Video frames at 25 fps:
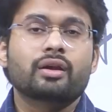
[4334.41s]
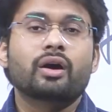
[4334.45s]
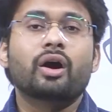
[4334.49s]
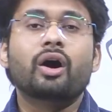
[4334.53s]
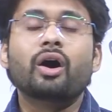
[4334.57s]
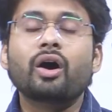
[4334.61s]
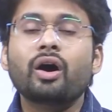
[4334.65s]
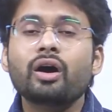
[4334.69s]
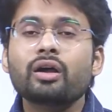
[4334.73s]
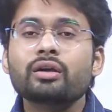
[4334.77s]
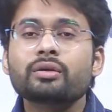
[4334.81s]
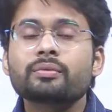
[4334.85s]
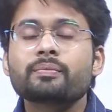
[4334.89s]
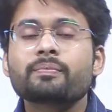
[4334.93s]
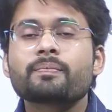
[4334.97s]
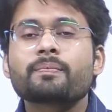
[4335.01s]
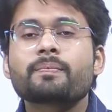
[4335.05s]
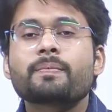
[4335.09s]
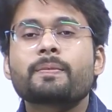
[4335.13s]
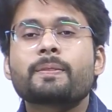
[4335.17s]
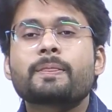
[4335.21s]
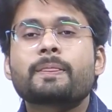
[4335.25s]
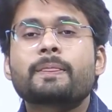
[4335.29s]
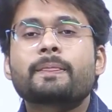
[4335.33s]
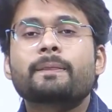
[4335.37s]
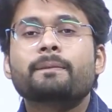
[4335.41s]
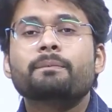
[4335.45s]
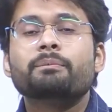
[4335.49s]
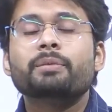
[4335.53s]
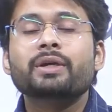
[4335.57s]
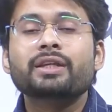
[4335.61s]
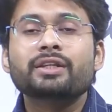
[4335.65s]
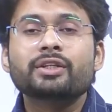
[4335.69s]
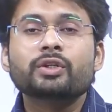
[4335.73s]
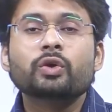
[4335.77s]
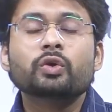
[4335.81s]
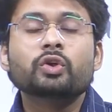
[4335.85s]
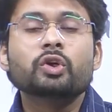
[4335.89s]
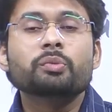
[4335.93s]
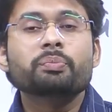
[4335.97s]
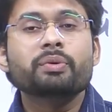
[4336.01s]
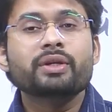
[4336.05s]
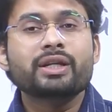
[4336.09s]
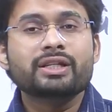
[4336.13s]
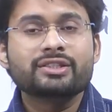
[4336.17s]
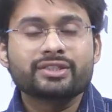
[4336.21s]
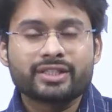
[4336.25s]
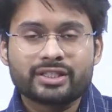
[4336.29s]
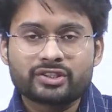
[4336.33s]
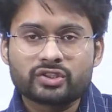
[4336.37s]
or being utopian
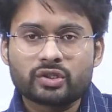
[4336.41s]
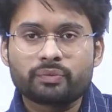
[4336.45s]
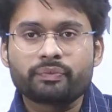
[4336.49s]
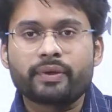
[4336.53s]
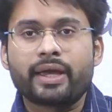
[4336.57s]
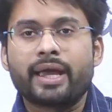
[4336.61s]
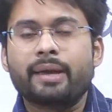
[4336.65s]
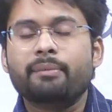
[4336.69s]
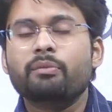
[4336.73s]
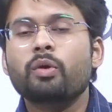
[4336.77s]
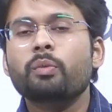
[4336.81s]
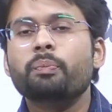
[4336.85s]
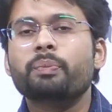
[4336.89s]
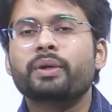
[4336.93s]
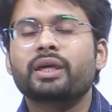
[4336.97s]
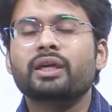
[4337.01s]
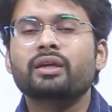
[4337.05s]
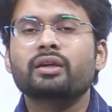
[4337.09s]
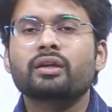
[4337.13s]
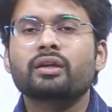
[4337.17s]
in sense of MOP